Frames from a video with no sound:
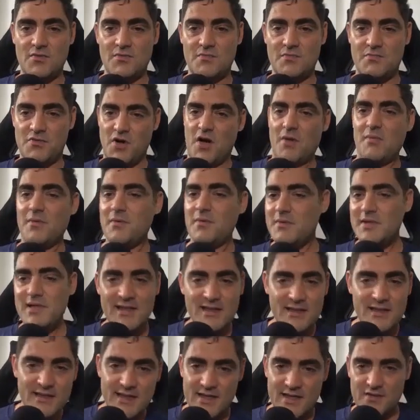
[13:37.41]
probably
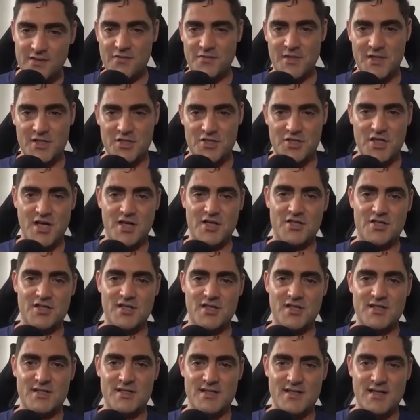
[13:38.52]
leak from
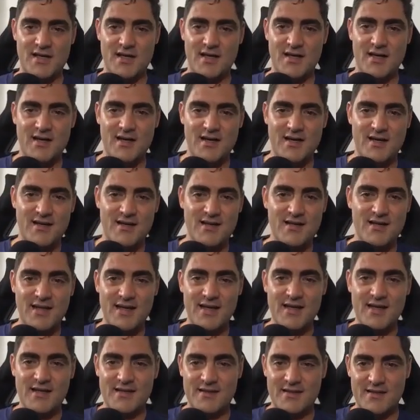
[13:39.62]
exchanges.
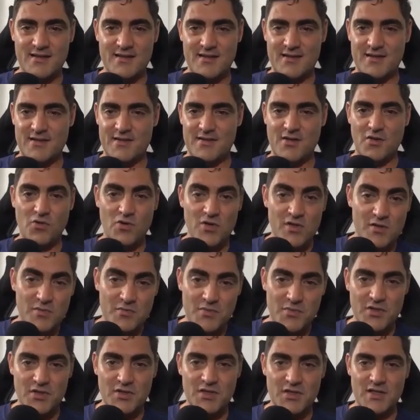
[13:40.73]
Like the order
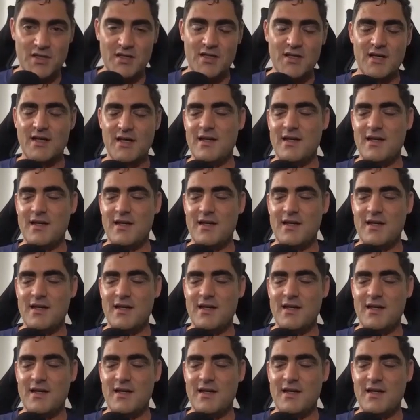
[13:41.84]
book.